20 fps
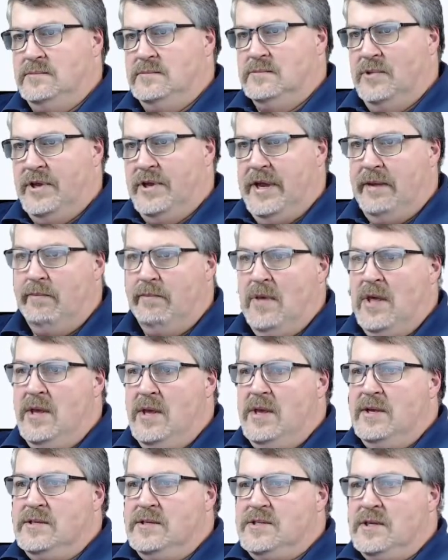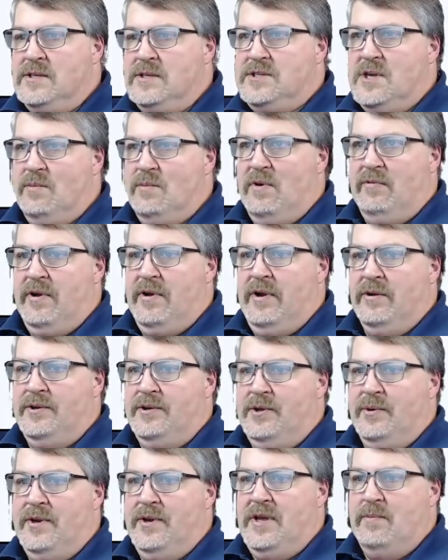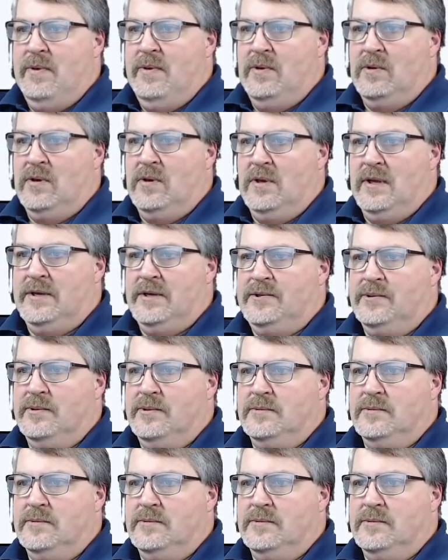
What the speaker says: Okay. So let's come over here and do an email collector.